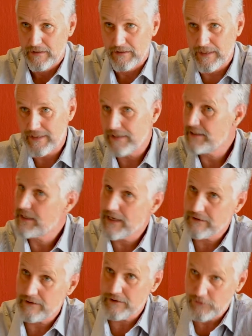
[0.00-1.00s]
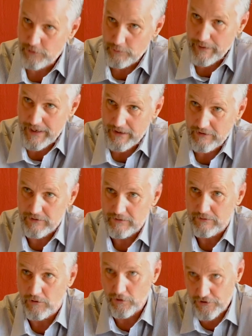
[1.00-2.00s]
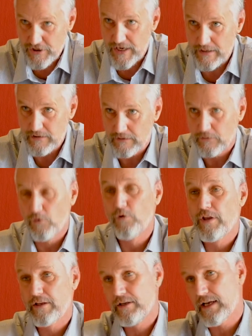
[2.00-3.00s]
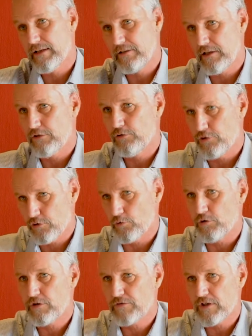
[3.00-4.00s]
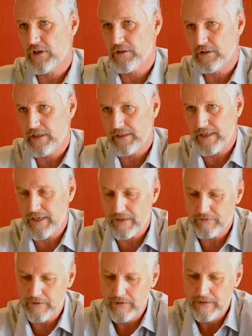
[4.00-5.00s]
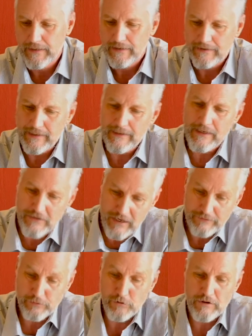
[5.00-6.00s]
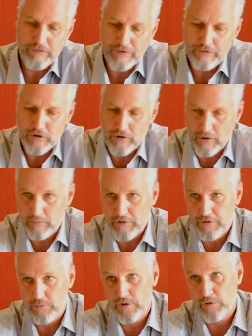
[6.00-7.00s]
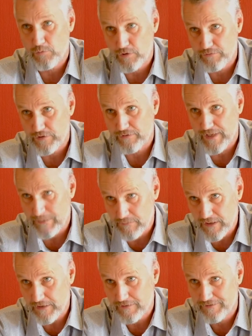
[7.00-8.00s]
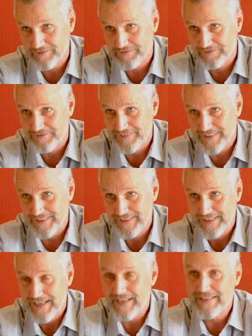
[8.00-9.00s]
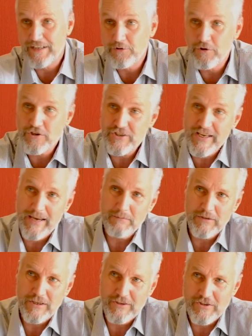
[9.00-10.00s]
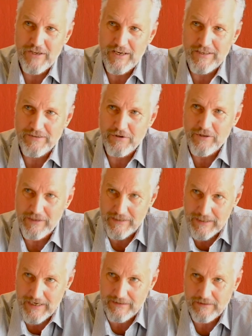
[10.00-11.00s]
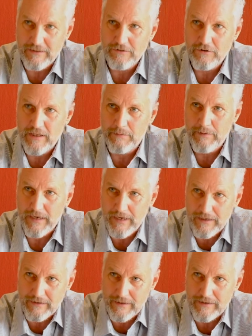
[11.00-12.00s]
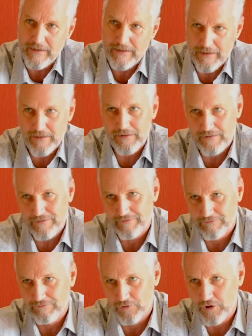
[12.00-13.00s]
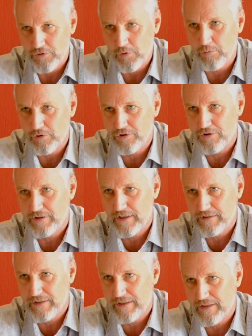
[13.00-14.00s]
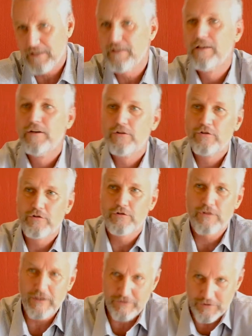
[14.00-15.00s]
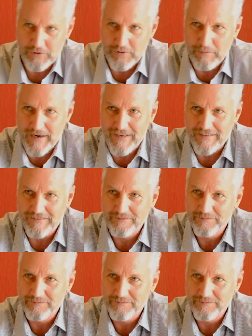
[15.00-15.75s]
They then decant it into the bags on site, or they decant it into the storage facility that they have. Then they drive 450 kilometers, which they would have driven empty. Okay, and they do the same on the other side. So they decant it into their bag, and then they take a normal tanker to deliver it to the mine.